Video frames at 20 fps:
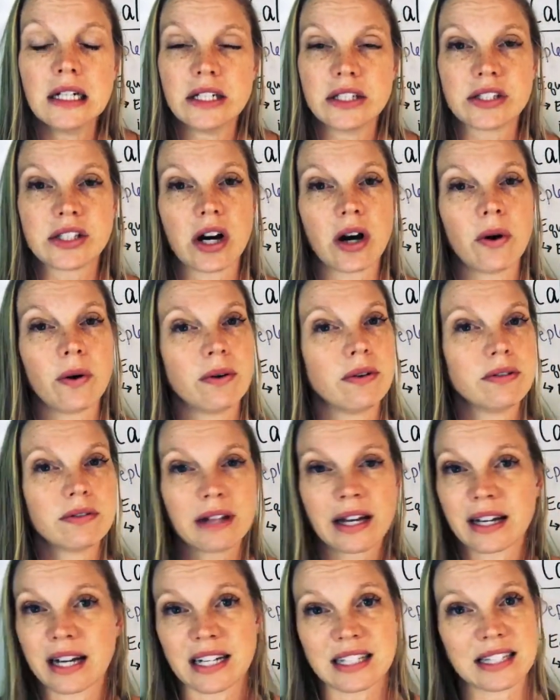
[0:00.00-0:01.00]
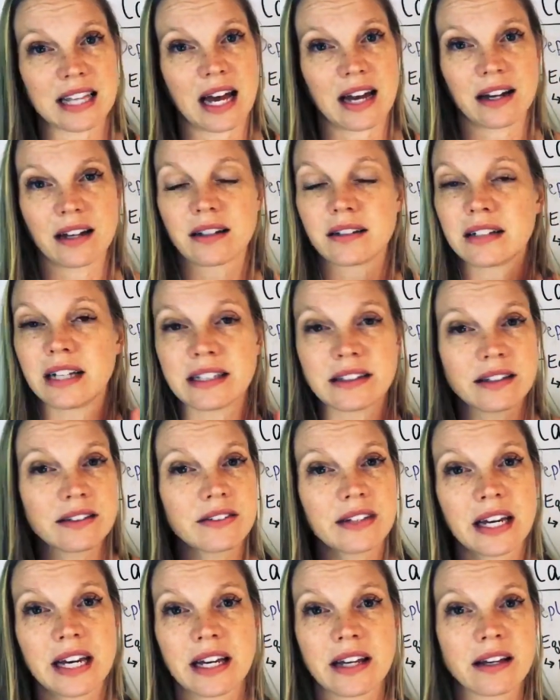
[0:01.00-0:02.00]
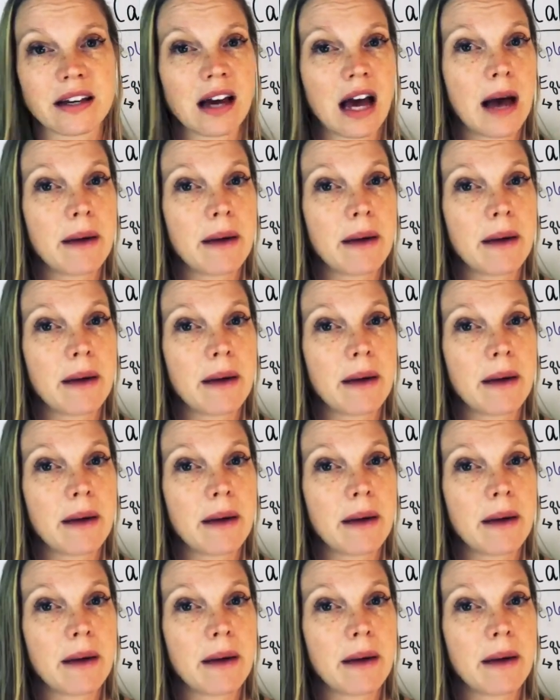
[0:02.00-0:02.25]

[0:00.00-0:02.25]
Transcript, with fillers: So like I said, click the link.